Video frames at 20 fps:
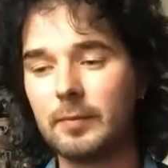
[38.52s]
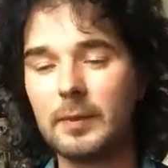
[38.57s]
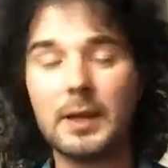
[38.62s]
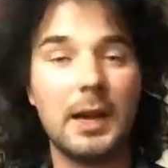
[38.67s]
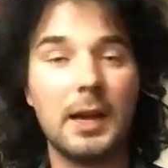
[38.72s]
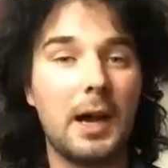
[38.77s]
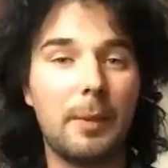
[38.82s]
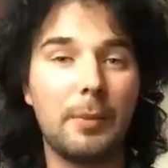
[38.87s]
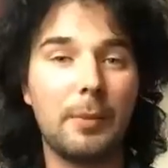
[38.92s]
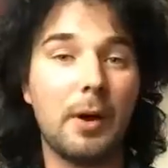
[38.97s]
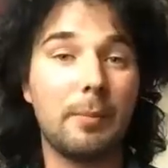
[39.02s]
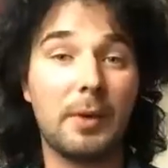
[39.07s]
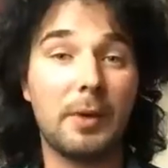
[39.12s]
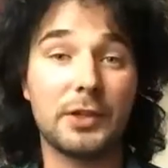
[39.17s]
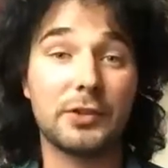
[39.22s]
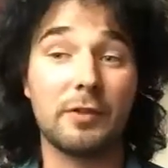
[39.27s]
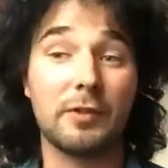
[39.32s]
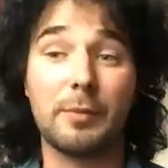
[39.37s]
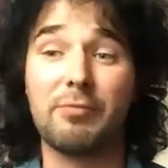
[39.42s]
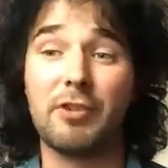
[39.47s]
I'm not
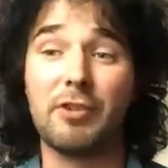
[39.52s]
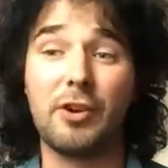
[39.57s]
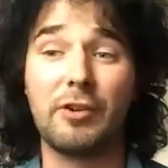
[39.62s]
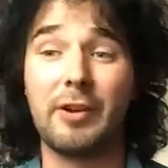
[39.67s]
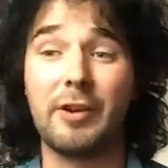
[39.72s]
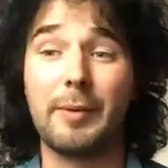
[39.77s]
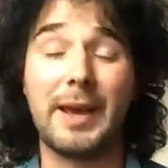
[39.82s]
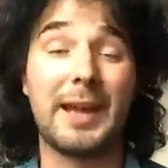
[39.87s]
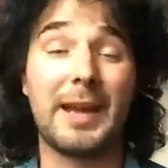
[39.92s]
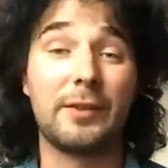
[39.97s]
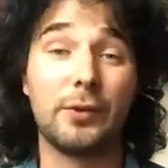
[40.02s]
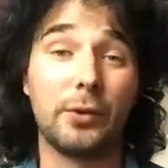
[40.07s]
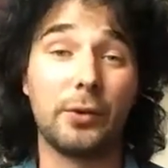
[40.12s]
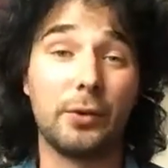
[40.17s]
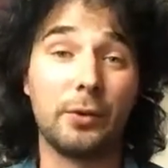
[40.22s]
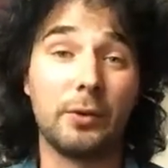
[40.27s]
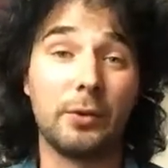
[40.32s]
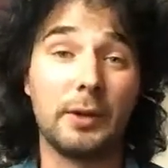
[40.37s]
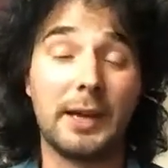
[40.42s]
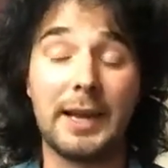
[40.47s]
much of a programmer at
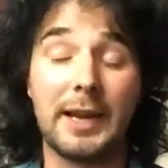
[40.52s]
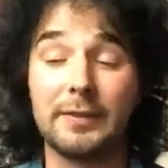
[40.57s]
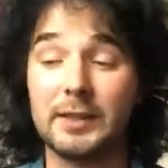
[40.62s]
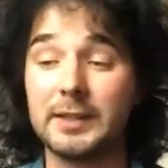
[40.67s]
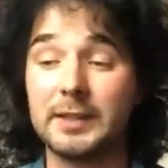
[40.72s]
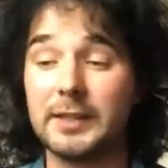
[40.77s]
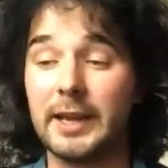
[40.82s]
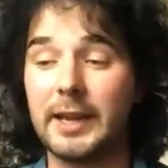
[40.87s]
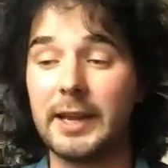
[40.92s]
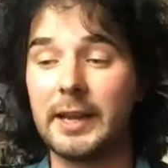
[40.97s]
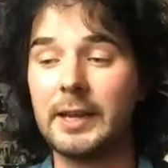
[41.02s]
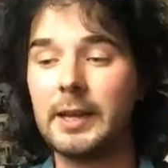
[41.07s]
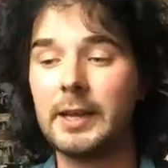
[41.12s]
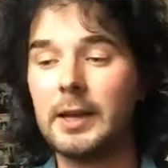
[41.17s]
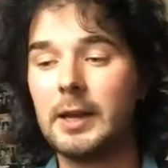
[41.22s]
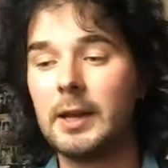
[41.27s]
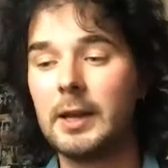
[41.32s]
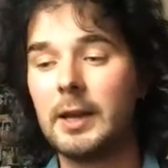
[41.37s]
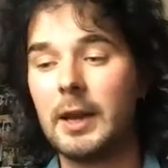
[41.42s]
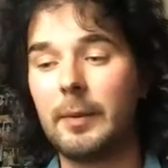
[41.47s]
all, I have to say.
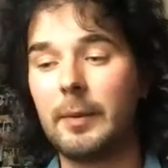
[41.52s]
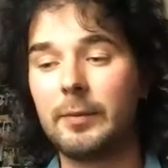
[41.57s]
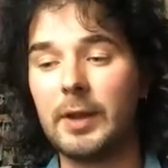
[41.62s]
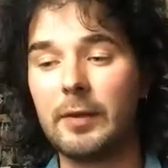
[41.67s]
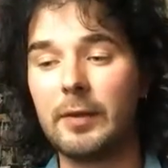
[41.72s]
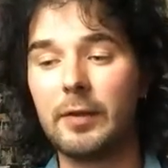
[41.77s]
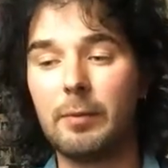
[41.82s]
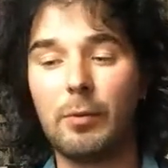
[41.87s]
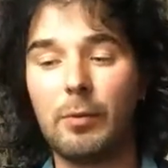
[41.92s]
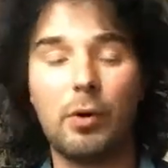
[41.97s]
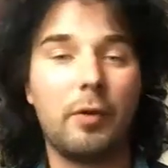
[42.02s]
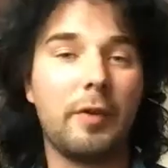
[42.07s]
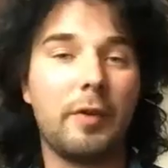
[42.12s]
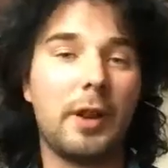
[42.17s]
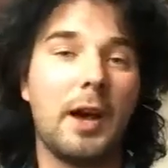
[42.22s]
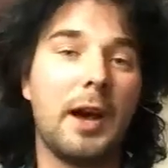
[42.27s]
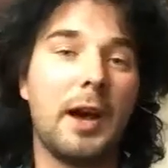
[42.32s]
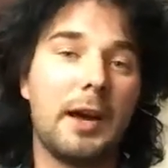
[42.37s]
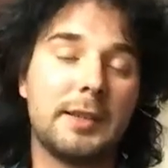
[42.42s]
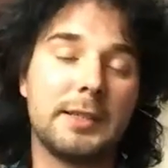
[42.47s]
I'm definitely more of an
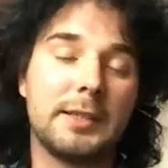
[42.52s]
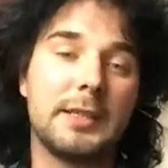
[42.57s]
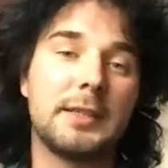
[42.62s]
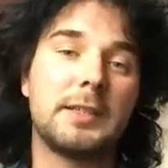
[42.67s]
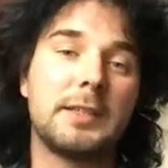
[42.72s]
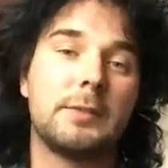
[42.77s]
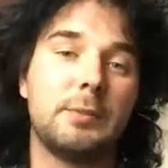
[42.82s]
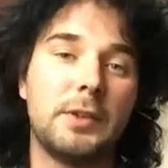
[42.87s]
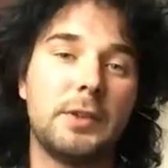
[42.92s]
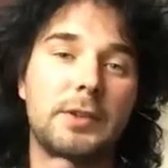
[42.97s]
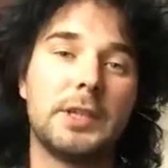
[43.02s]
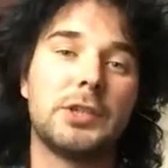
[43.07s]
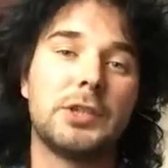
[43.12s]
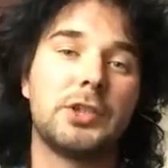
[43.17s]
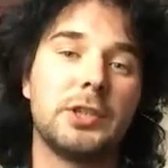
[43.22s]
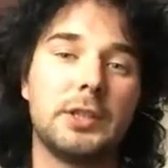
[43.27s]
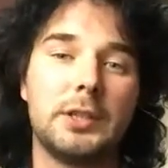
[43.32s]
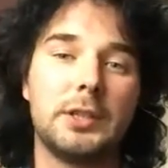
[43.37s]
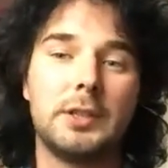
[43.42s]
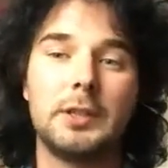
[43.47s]
artist,
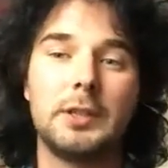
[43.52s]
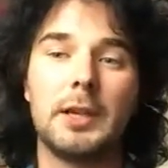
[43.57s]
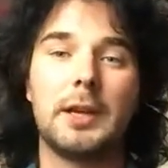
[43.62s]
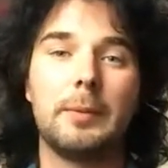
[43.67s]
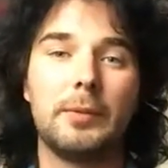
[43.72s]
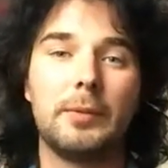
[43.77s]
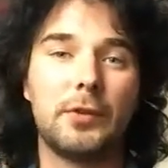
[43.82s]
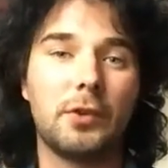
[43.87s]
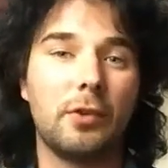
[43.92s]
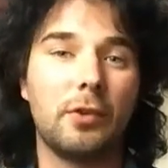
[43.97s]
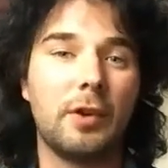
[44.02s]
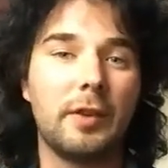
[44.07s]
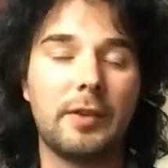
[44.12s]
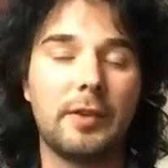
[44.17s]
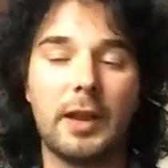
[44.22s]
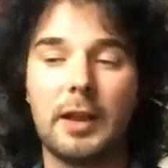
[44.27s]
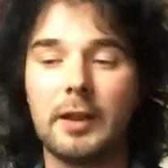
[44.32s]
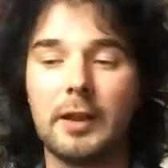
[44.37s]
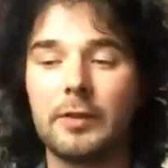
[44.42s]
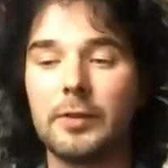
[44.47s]
musician,
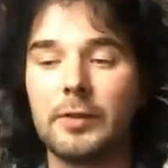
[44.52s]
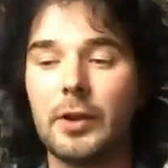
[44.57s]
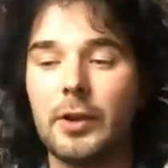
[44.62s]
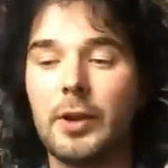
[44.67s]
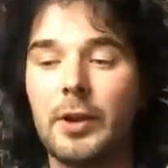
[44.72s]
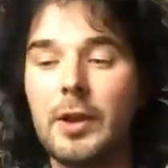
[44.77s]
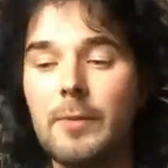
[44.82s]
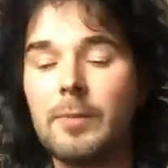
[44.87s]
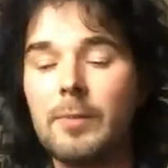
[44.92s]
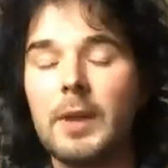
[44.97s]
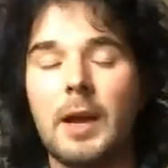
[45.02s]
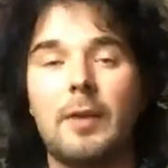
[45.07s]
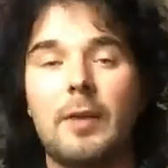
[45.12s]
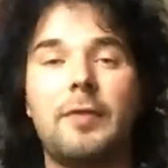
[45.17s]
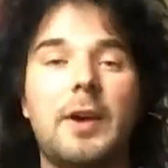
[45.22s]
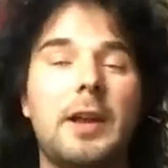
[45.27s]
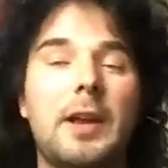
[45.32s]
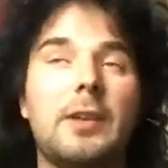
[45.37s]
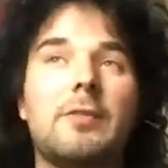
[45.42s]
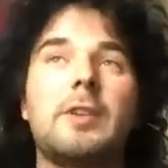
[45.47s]
storyteller. So I
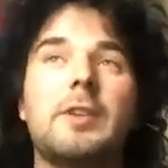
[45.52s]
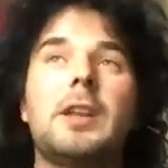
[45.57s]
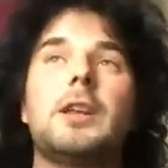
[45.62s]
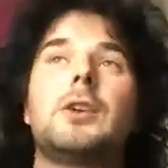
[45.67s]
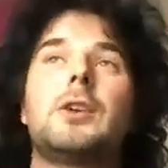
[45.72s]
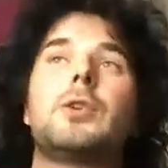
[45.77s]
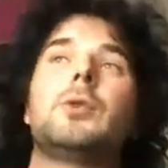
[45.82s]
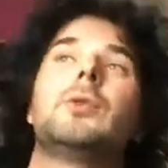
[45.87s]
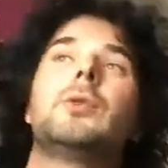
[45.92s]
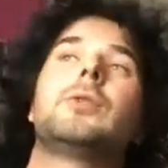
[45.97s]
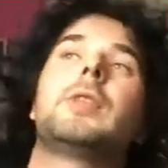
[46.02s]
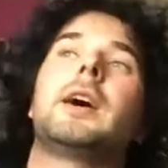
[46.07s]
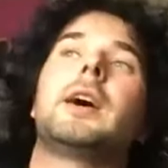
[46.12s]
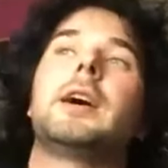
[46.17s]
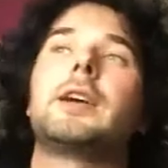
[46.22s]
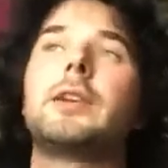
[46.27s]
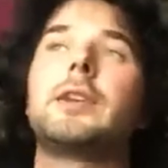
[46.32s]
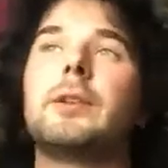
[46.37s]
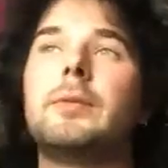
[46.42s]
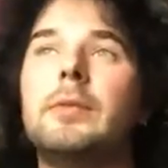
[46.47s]
found it really cool that I
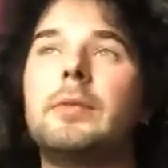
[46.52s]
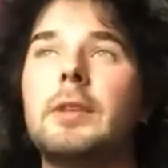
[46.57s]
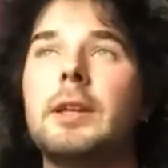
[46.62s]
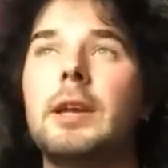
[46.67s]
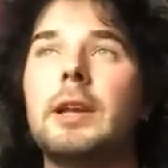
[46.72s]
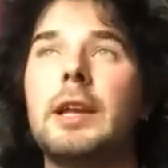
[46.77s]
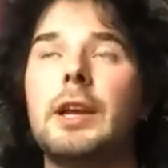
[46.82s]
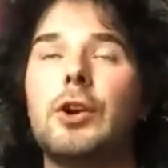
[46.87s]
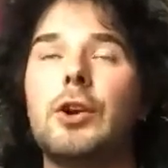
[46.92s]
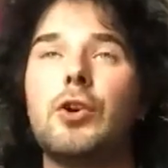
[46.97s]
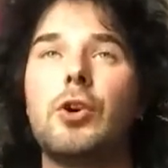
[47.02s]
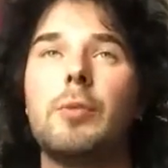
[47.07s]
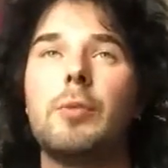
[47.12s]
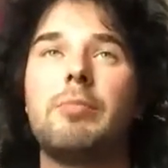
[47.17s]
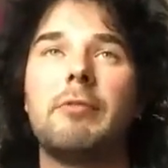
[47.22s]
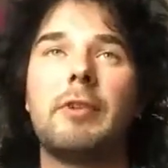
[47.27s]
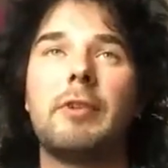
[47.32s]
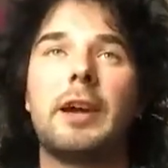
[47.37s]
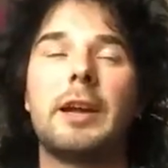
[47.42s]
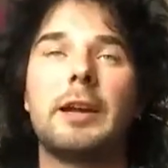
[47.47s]
could
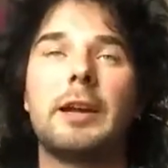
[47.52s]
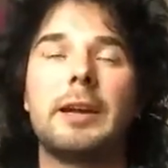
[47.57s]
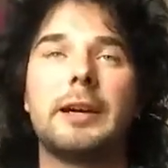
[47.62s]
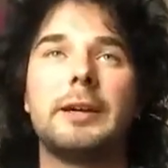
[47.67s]
incorporate